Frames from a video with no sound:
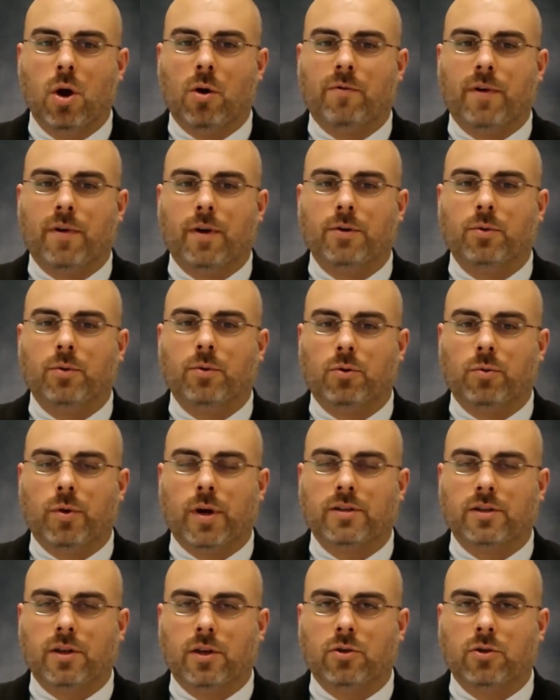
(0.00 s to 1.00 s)
or fail to
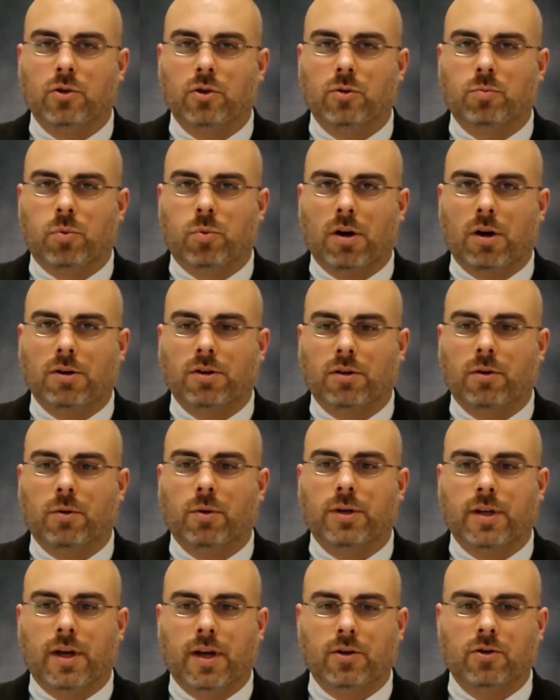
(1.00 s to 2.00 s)
address issues brought to
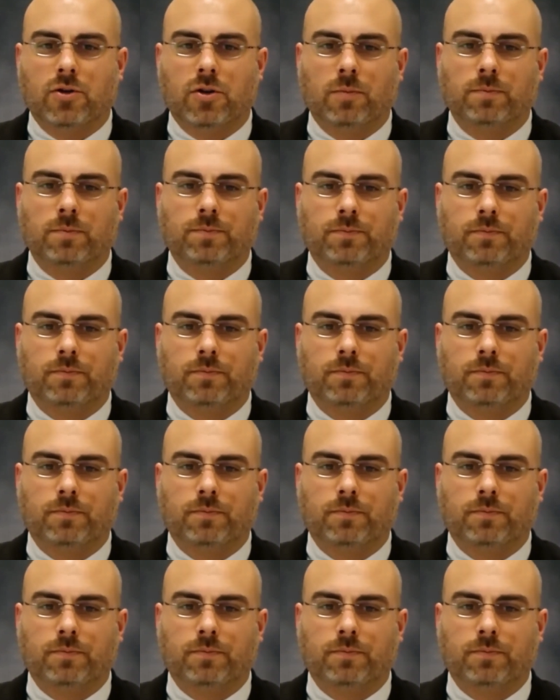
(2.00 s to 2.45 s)
their attention.